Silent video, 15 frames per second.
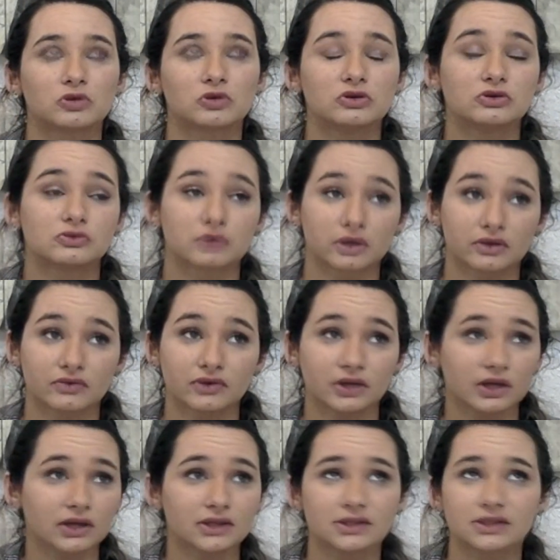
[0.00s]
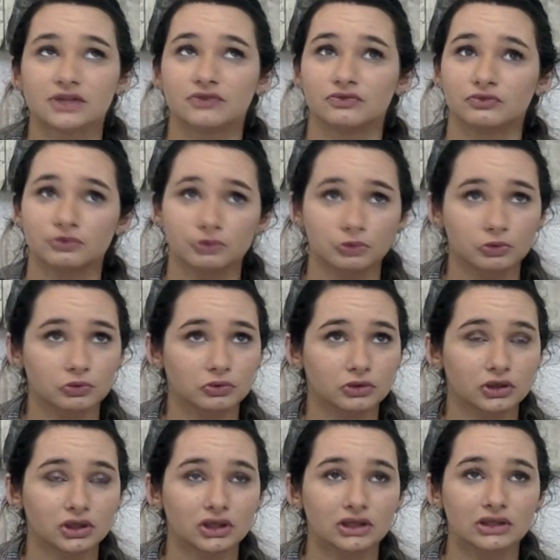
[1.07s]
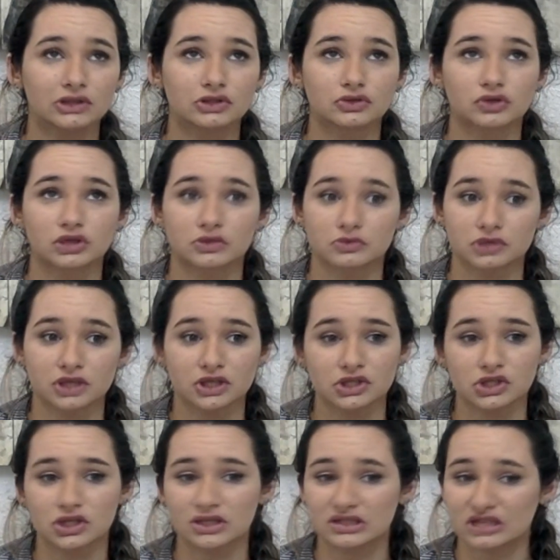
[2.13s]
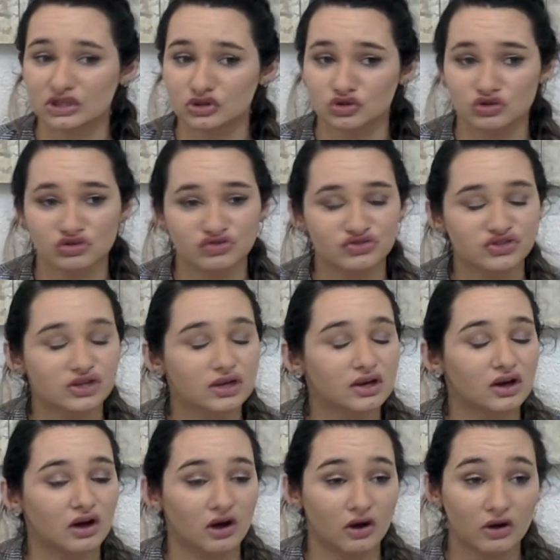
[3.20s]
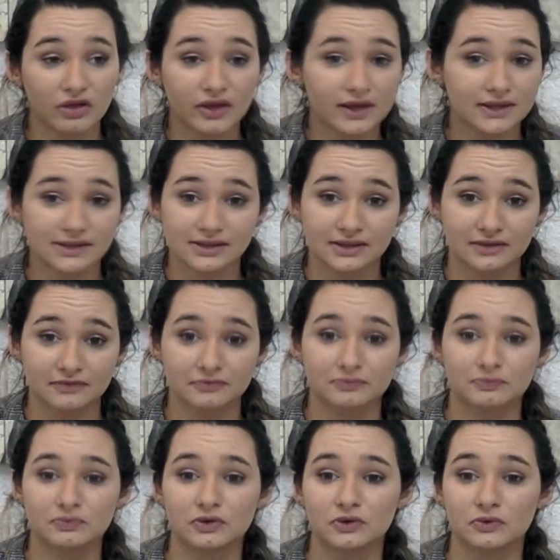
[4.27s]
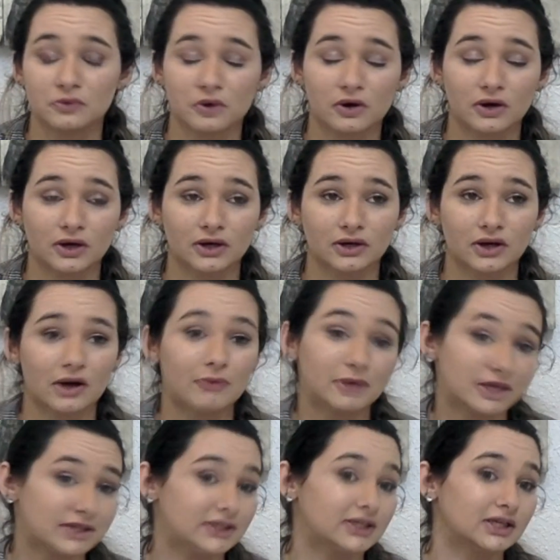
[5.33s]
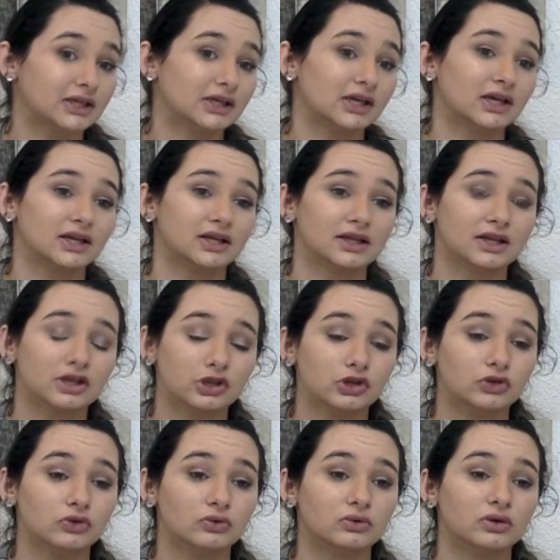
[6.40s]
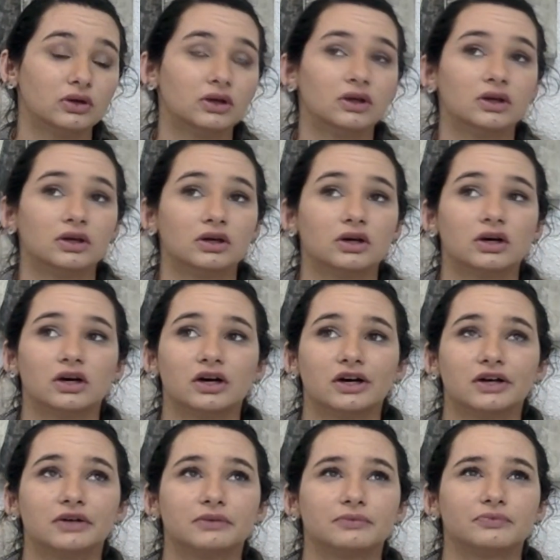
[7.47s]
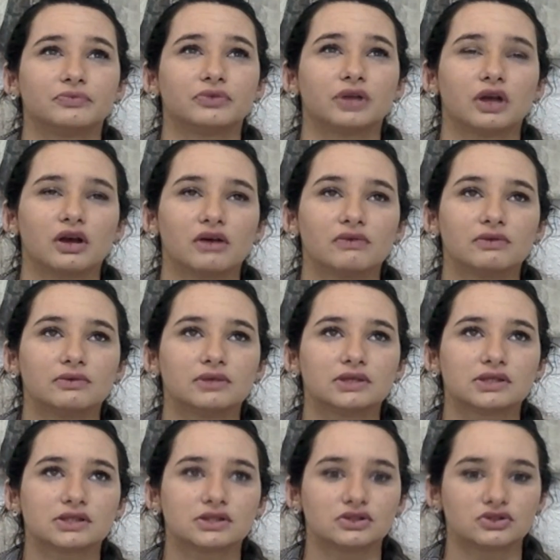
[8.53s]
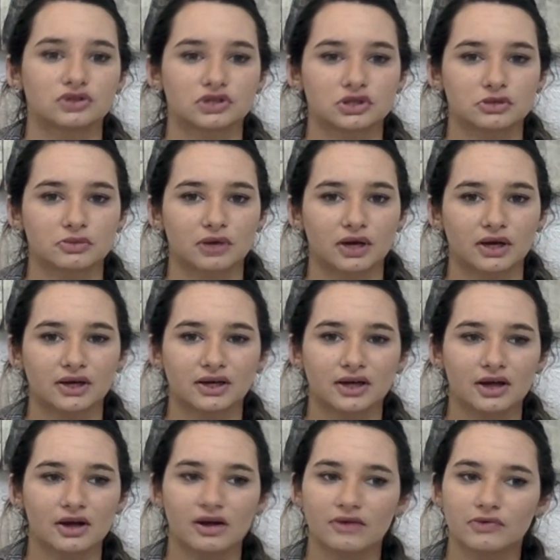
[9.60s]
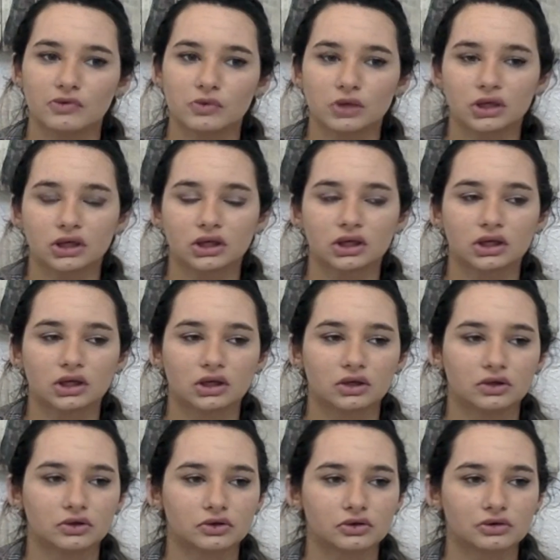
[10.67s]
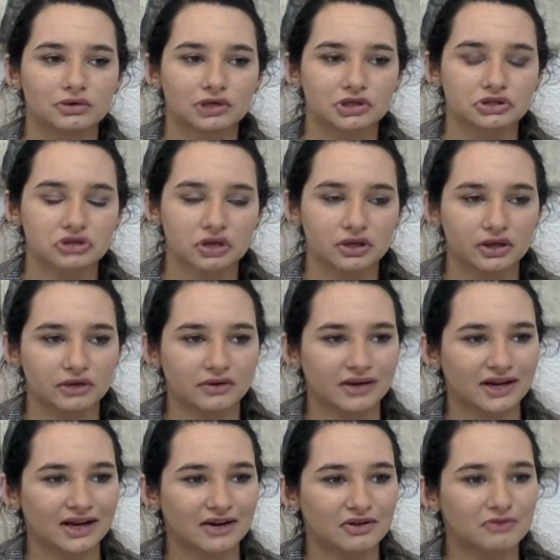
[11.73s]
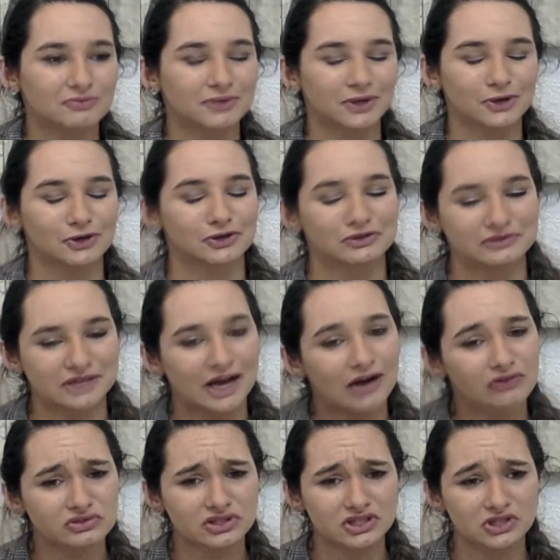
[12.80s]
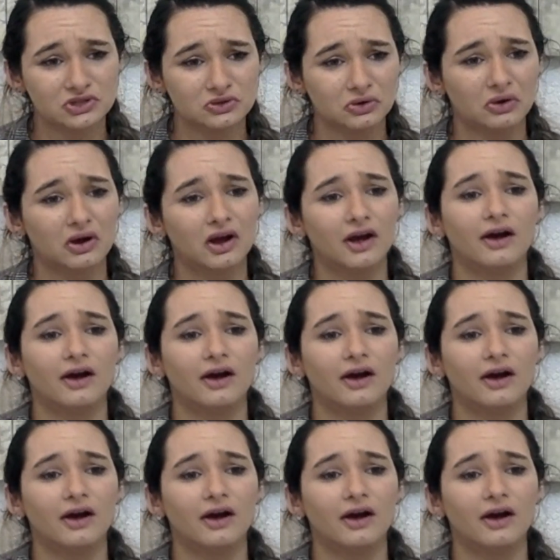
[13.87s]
who's working at front lines in food, transportation, essentials, all that stuff. You are amazing, and thank you. Everyone still trudging by. Everyone who are struggling right now, my heart goes out to you.